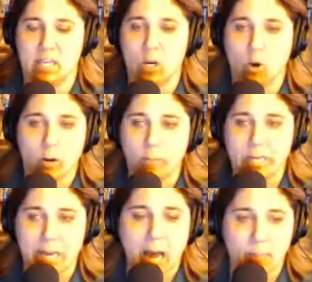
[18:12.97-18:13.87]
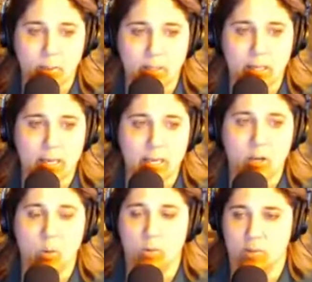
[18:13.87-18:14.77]
or a Monopoly
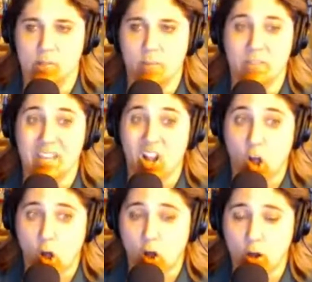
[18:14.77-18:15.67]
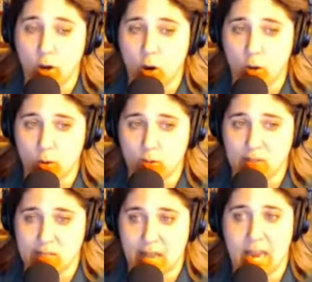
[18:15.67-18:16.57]
or something on our own
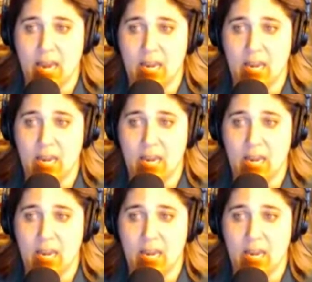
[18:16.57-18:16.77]
site